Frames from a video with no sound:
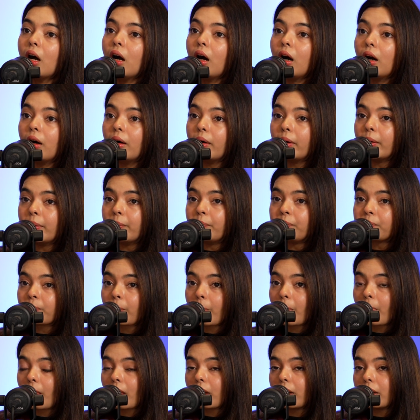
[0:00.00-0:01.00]

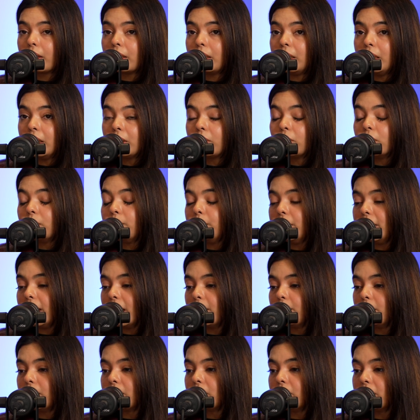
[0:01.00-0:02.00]
be
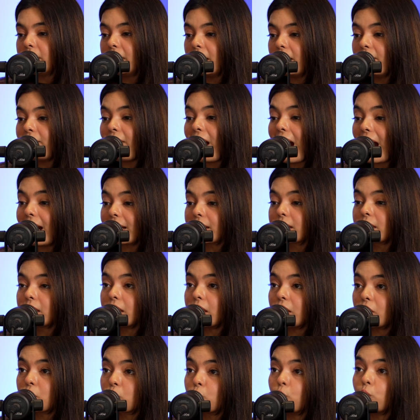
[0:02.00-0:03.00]
able to give
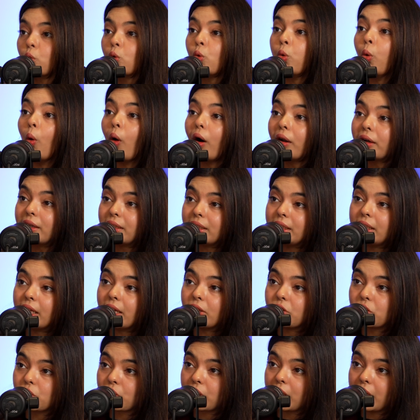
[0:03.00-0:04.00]
access to quality
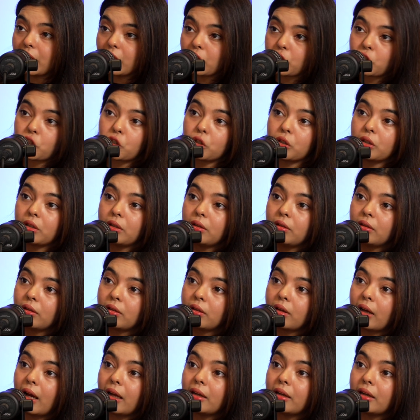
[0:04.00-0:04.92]
education